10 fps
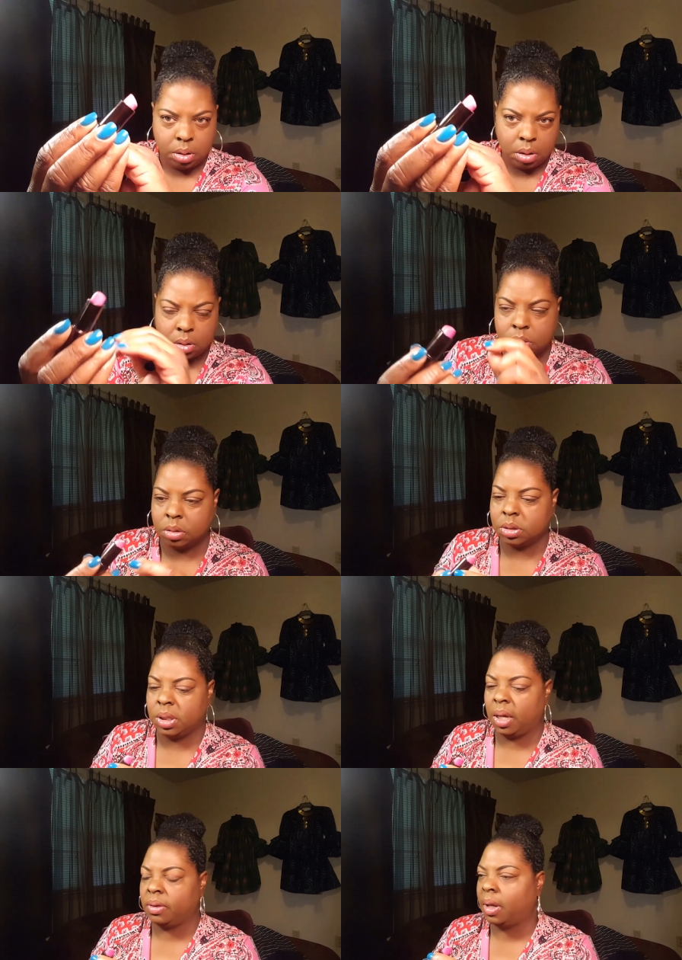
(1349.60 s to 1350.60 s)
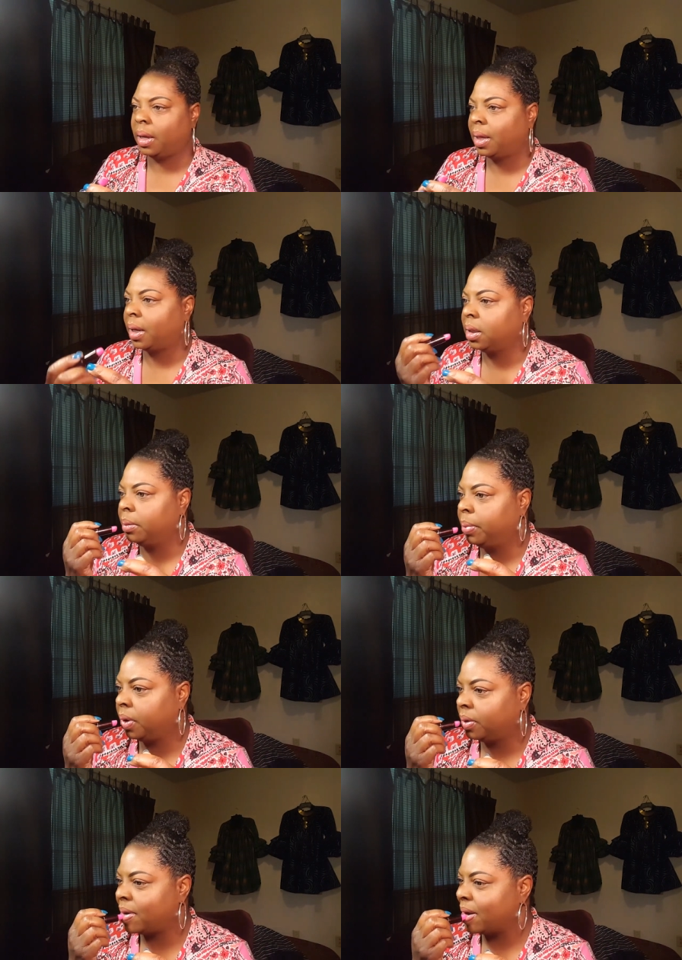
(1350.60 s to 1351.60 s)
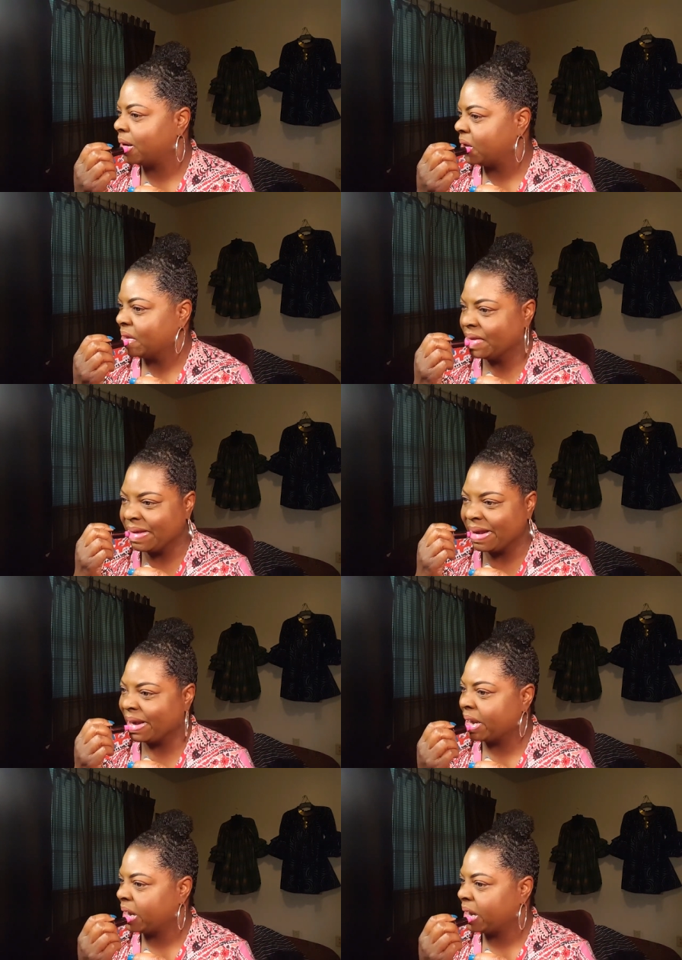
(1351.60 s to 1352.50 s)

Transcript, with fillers: Yeah, see how the, I got to get better lighting because it,